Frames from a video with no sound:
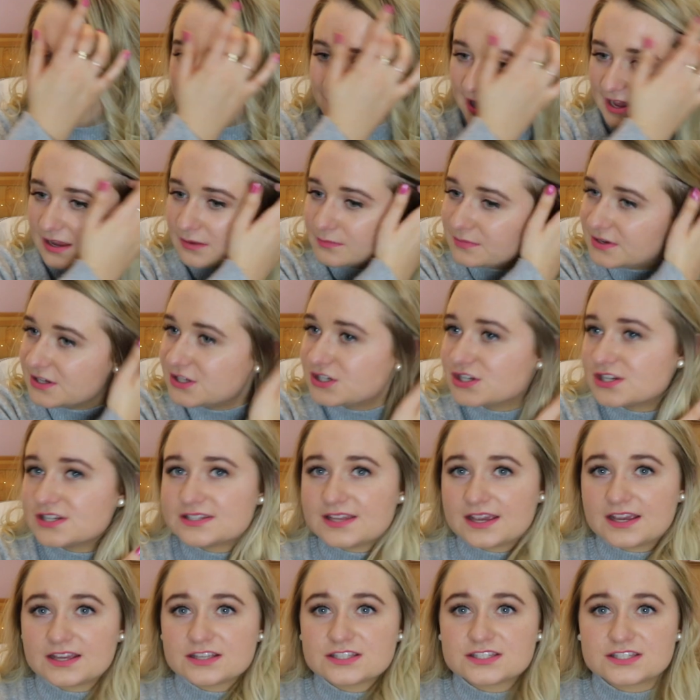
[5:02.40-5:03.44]
Black and Beech is
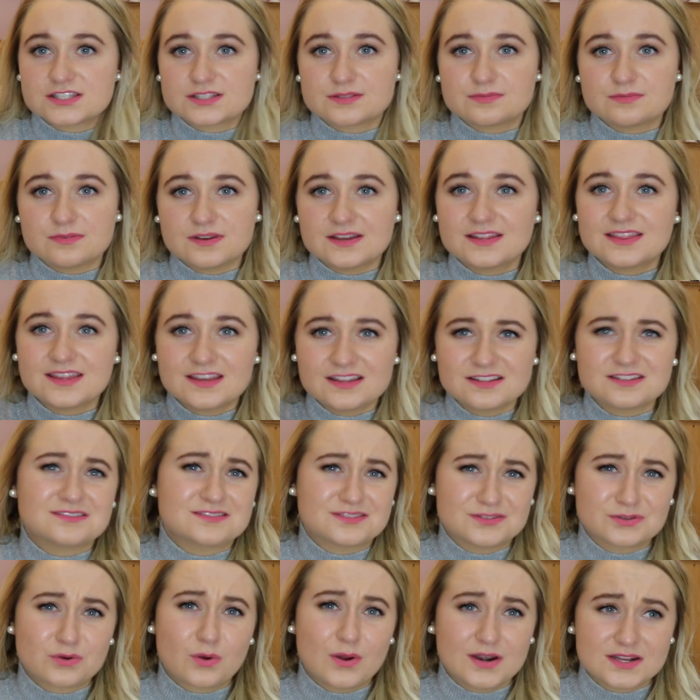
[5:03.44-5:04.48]
like a, I think it's,
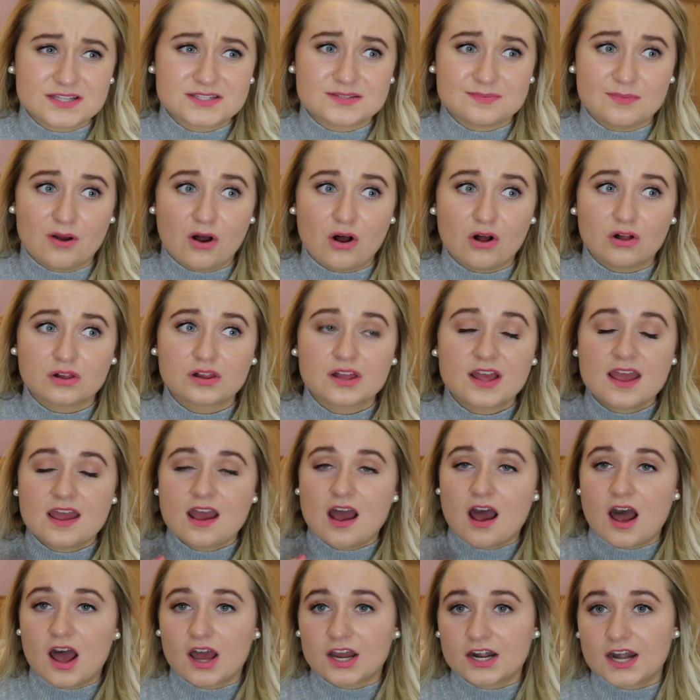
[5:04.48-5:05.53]
it's quite a small
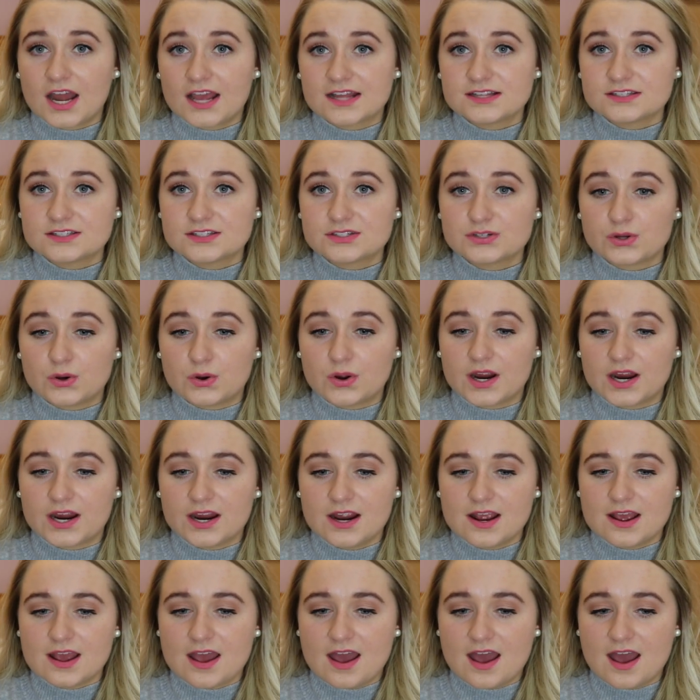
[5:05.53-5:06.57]
online
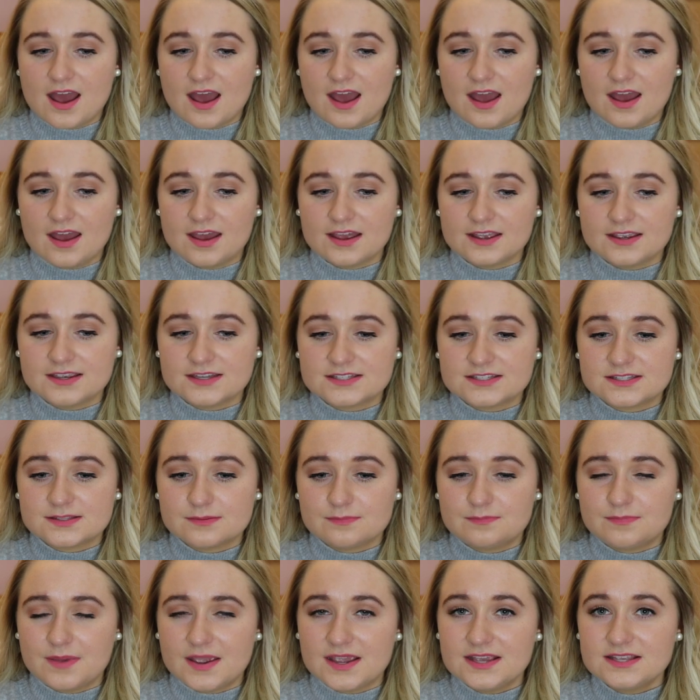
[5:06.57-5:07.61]
store. Uh, it's
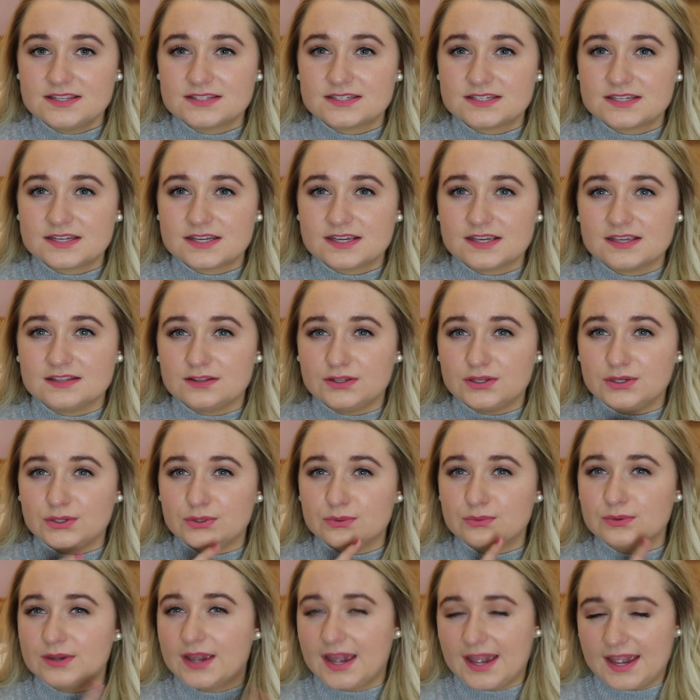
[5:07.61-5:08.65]
based in the
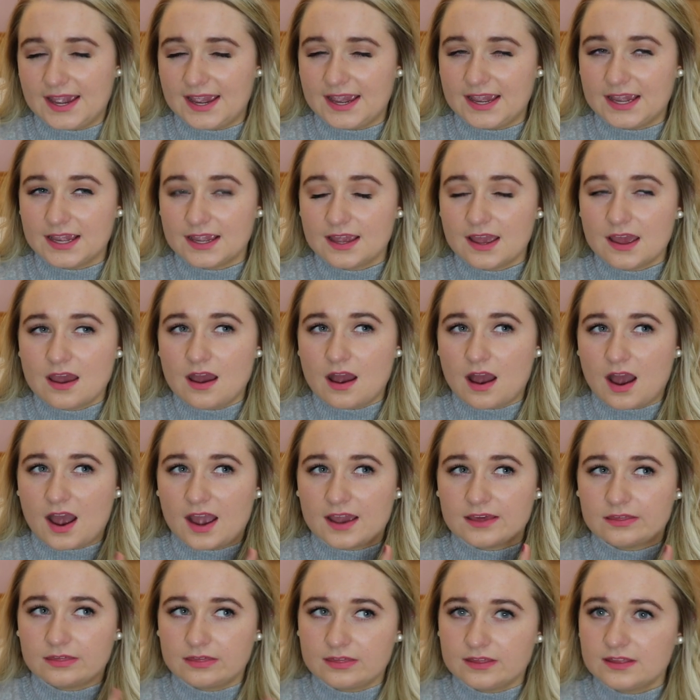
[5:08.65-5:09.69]
U K.
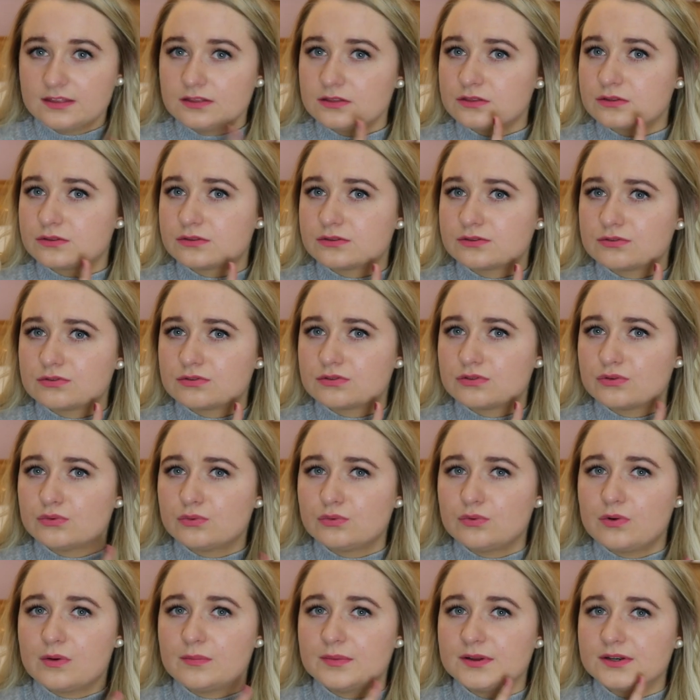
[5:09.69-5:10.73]
I think the
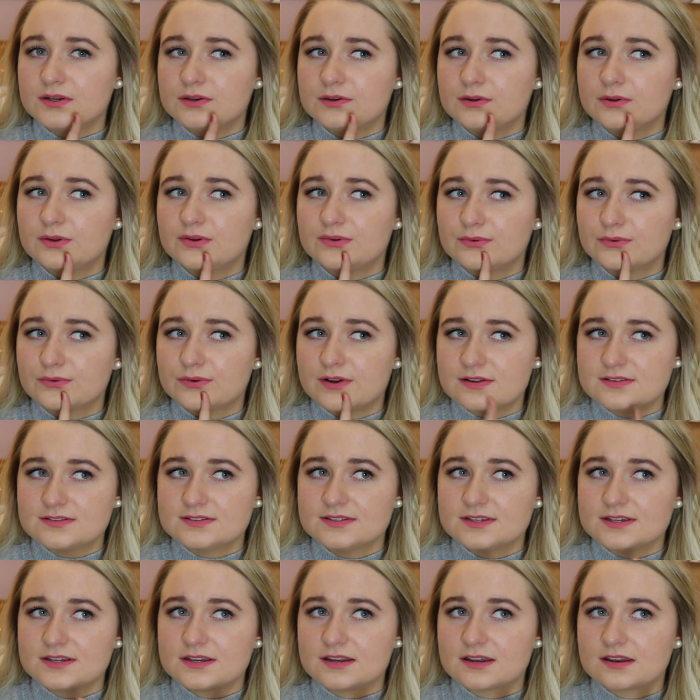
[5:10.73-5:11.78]
woman who
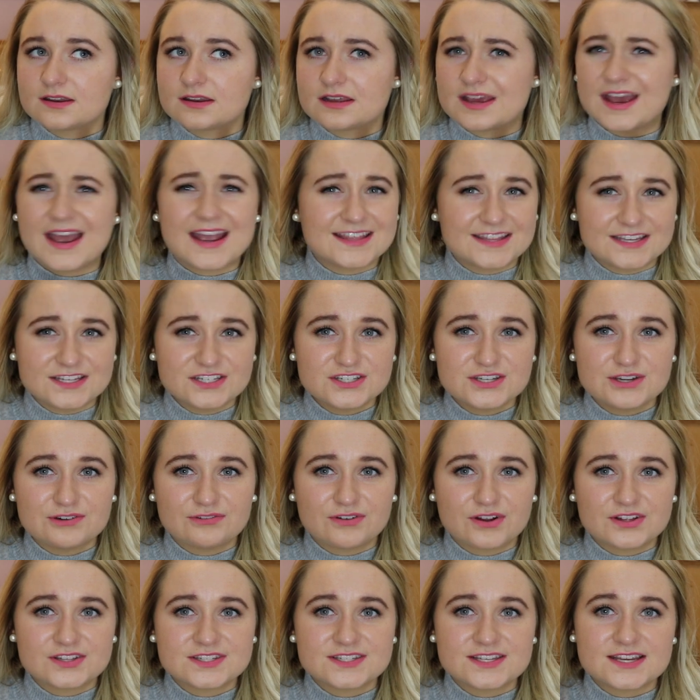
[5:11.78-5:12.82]
runs it, I think she
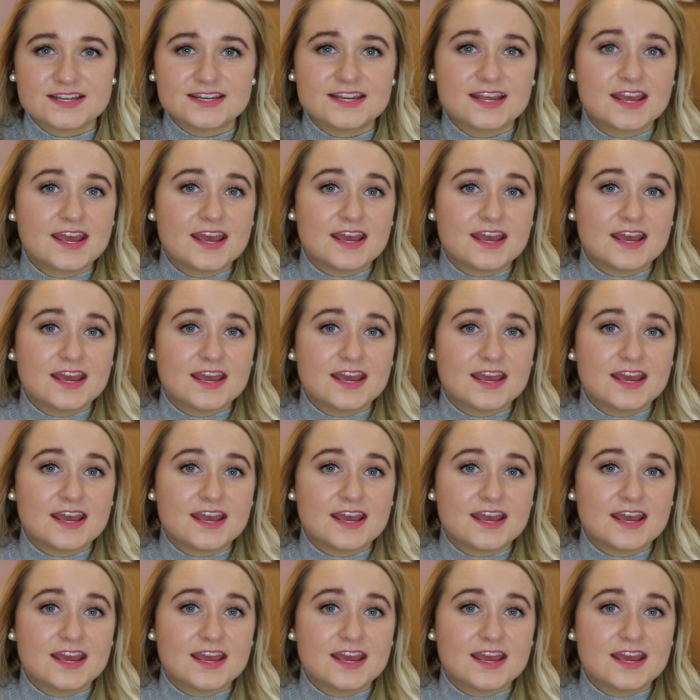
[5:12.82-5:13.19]
runs it,